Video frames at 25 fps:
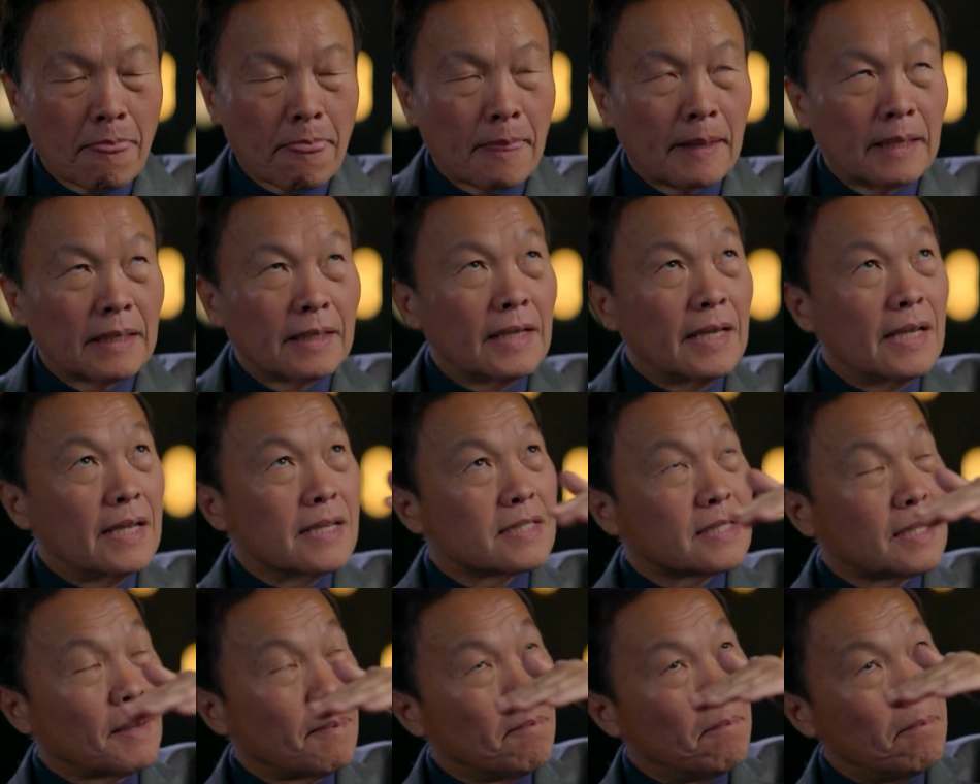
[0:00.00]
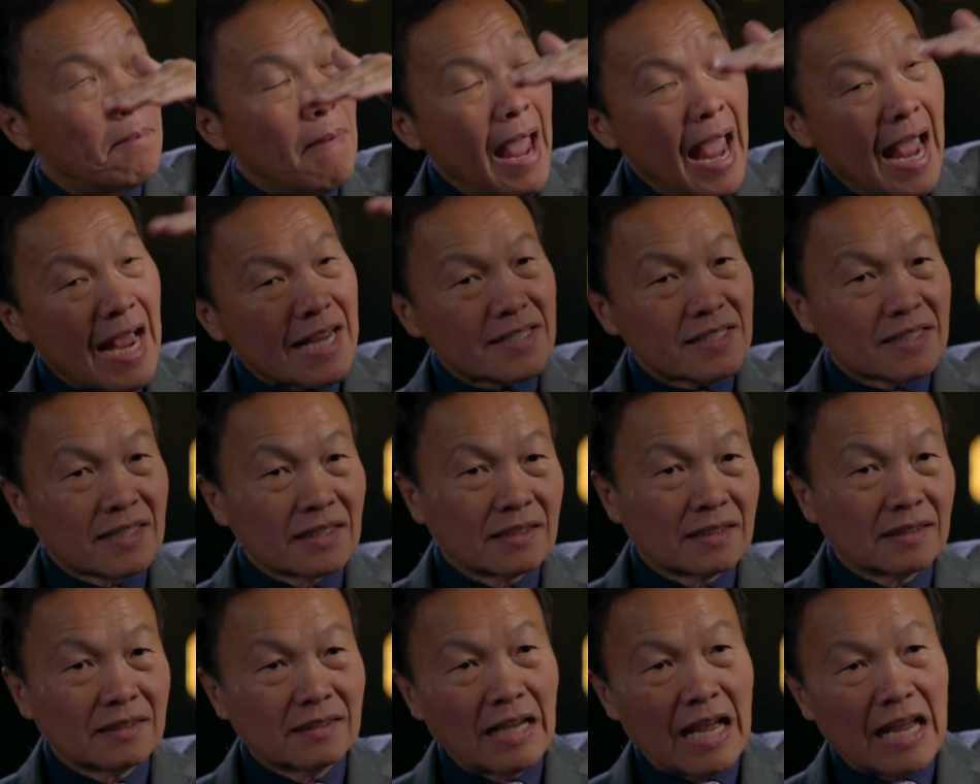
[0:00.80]
He is the
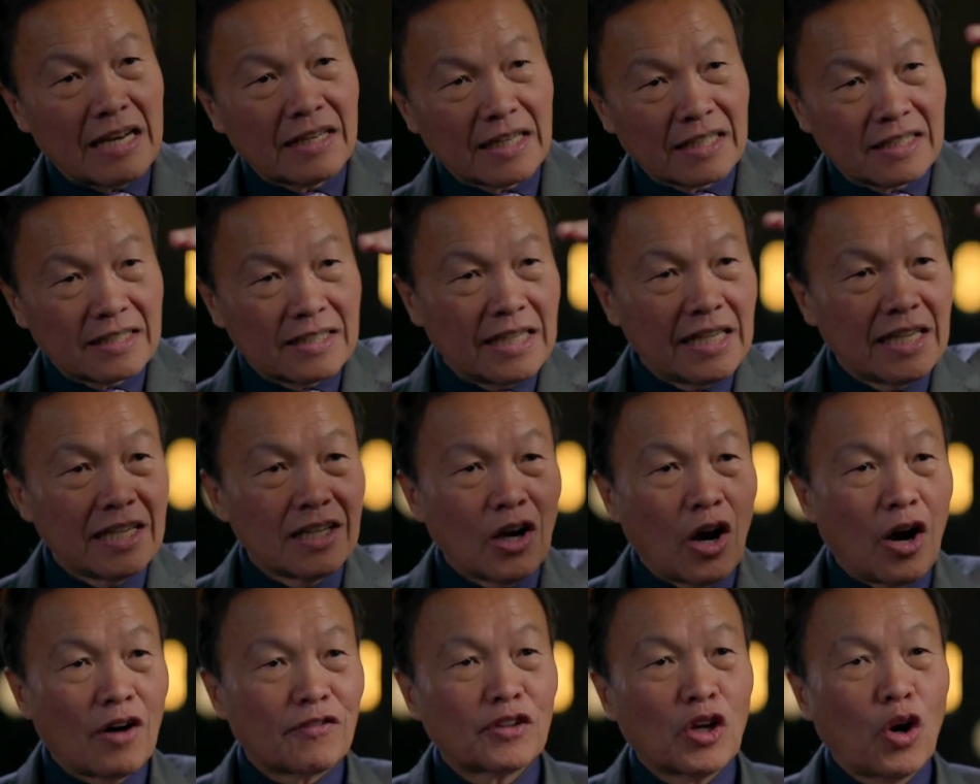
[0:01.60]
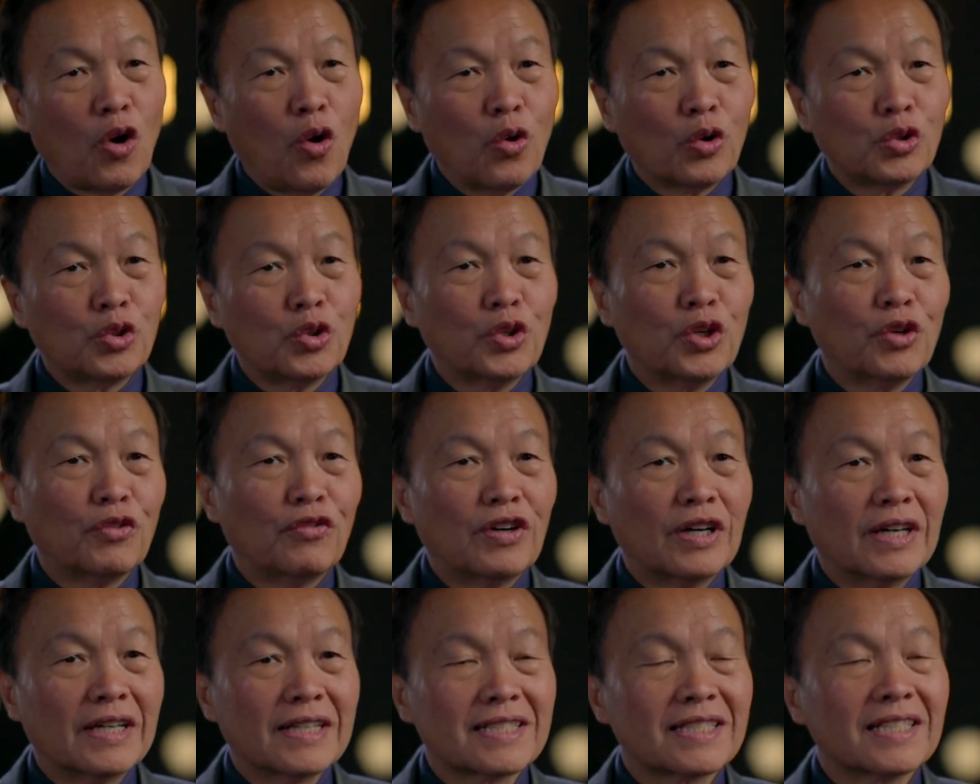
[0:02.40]
master and the king of the whole
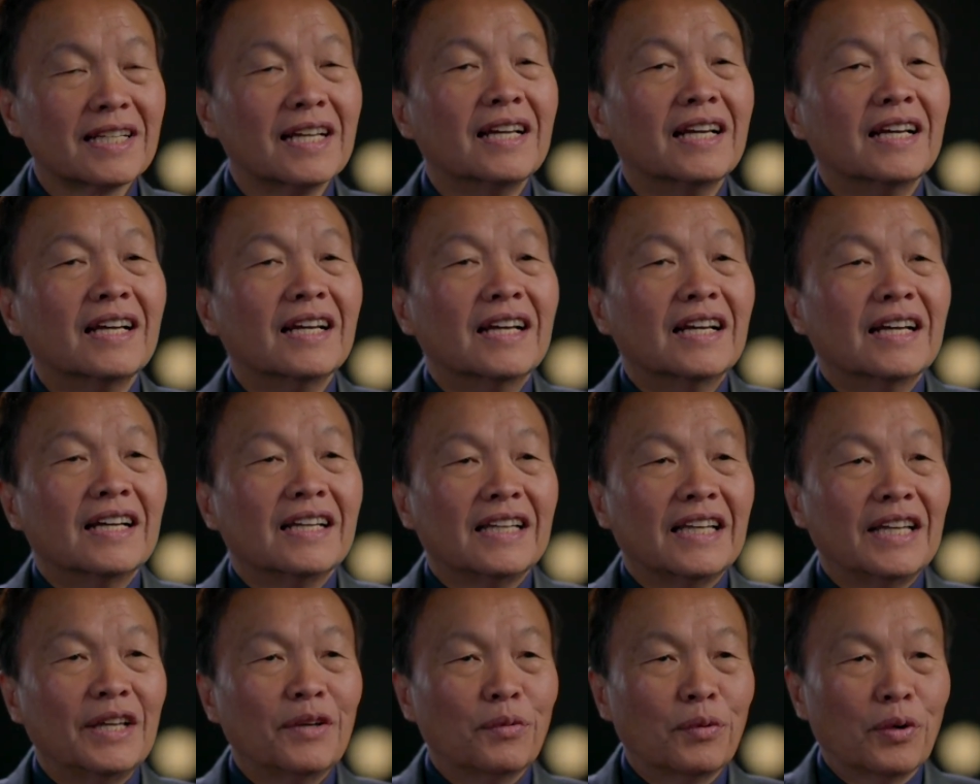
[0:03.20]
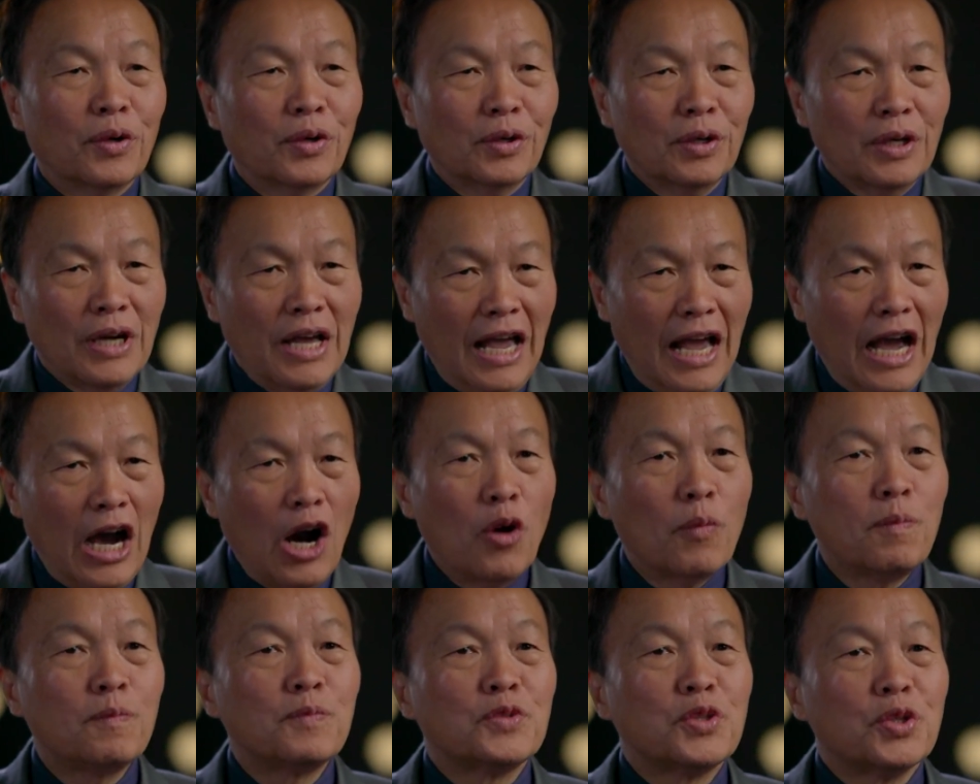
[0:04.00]
universe. He will
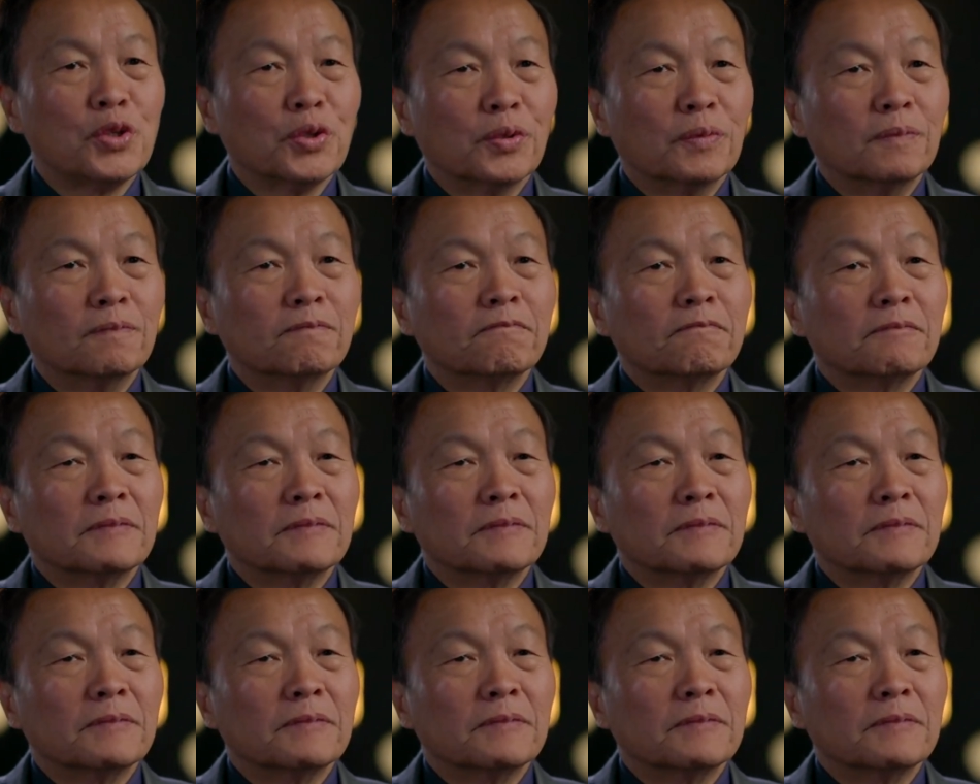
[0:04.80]
help you.